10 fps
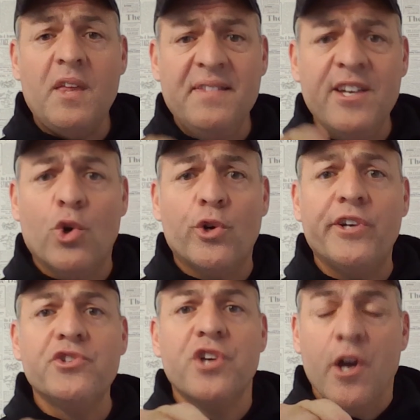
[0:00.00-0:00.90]
The
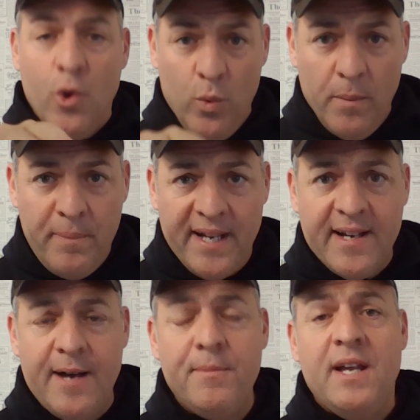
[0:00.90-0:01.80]
Orioles will pick
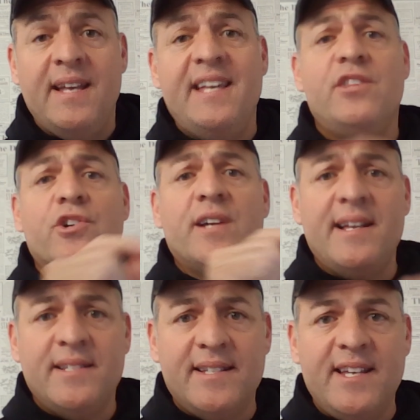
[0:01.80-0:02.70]
up either
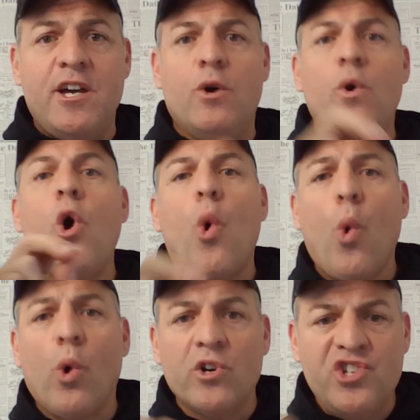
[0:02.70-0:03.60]
Castillo
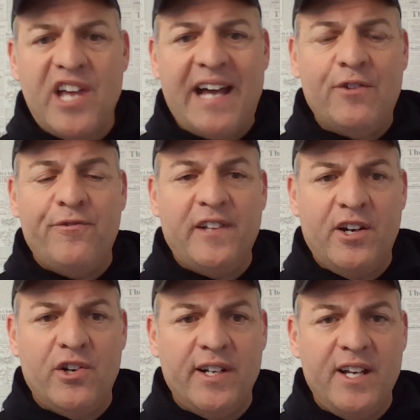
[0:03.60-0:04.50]
or Jack
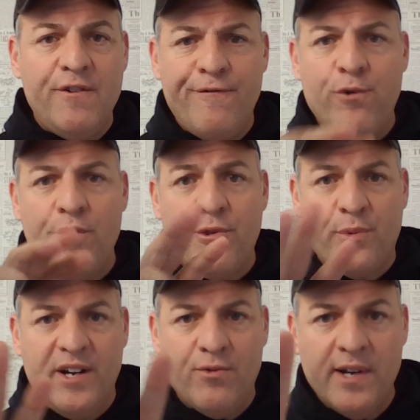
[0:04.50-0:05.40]
Flaherty for
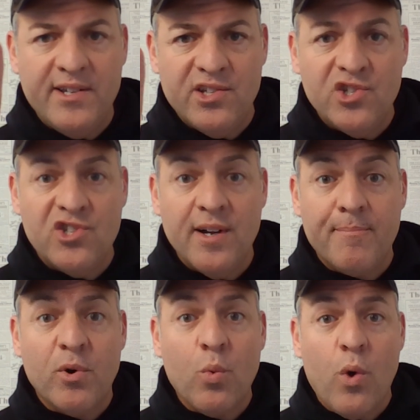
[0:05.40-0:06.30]
3 reasons.
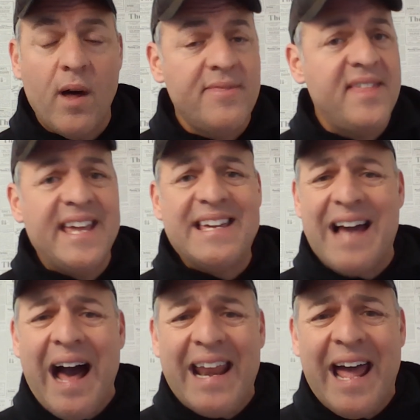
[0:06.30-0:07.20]
Number one, they
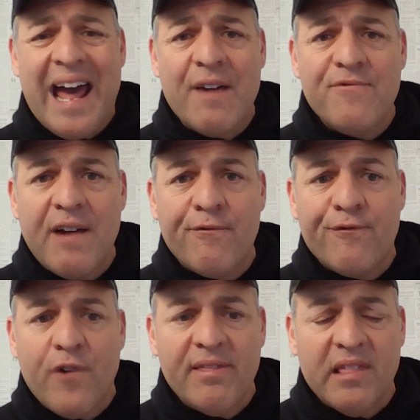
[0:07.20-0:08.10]
got to have that
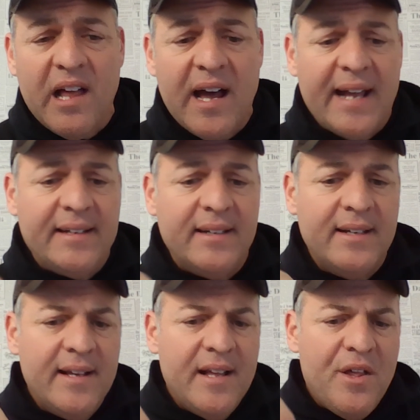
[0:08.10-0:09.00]
front line.
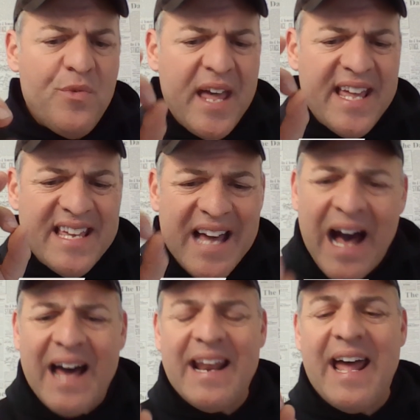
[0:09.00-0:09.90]
They
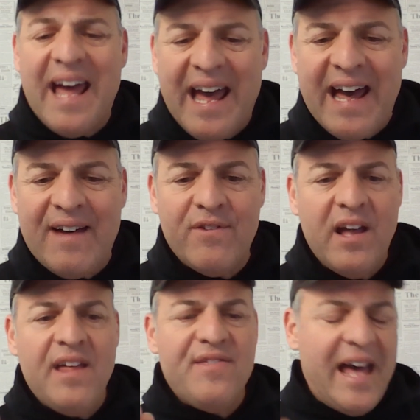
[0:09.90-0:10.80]
got to have
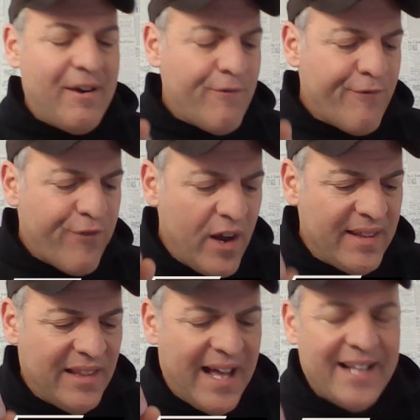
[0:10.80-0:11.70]
that
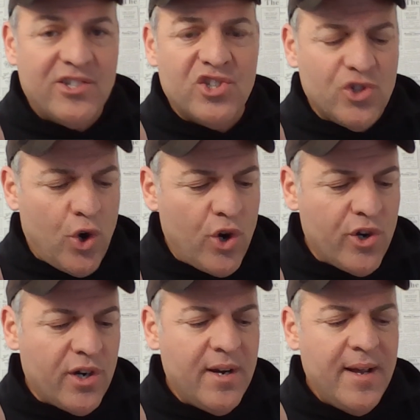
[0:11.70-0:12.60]
frontline starter